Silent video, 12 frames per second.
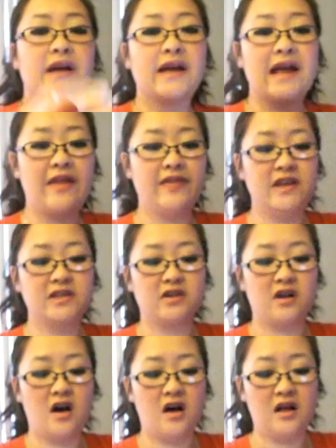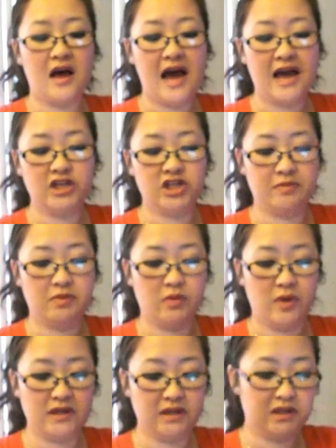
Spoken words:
Again, these are all high shimmer ones.